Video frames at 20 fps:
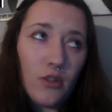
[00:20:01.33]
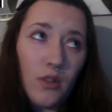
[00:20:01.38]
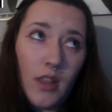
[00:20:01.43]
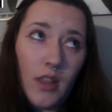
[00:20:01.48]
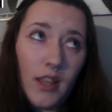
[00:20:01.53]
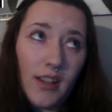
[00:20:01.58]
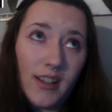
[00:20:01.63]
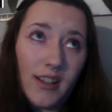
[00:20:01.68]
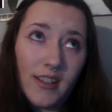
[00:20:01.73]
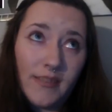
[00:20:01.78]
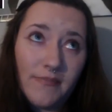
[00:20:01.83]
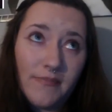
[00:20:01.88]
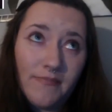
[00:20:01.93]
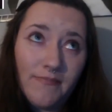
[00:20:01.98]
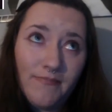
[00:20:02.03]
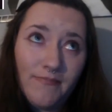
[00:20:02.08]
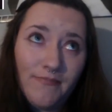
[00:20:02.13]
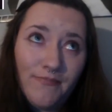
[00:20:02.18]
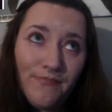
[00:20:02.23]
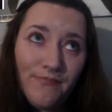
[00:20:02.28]
her.
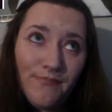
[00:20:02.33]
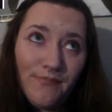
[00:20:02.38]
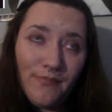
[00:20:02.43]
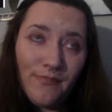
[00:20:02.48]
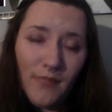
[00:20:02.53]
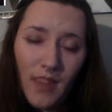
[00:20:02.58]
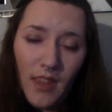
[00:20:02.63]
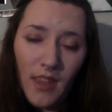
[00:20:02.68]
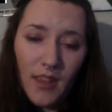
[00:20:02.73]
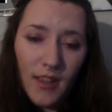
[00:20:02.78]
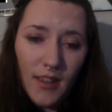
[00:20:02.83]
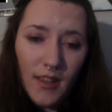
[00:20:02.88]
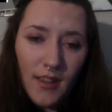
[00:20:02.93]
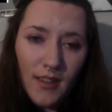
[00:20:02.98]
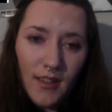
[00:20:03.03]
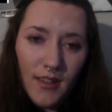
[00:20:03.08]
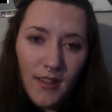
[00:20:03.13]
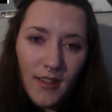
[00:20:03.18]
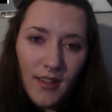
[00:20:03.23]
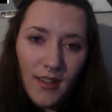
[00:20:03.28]

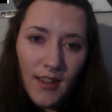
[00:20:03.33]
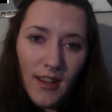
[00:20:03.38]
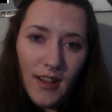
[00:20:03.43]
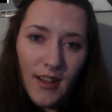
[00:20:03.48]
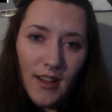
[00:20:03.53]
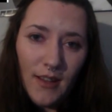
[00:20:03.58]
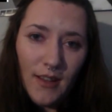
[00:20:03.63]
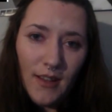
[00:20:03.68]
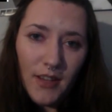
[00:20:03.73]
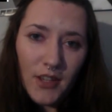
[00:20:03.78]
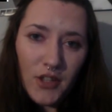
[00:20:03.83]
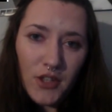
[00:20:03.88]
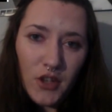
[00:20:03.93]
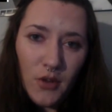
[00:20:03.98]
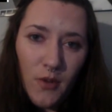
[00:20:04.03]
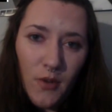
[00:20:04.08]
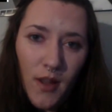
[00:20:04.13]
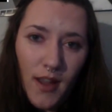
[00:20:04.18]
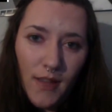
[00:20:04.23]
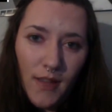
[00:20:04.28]
I'm not sure
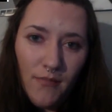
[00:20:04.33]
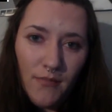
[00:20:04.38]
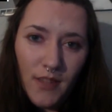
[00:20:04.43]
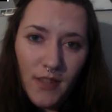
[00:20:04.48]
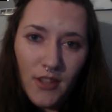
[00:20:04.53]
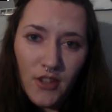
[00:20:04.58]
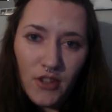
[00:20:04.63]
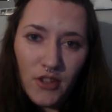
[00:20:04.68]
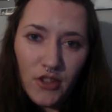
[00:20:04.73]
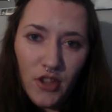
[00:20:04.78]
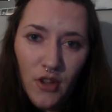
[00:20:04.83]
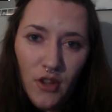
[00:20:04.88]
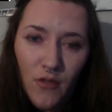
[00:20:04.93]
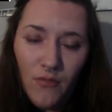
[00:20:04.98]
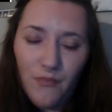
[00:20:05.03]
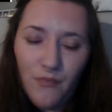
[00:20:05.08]
why. I just don't.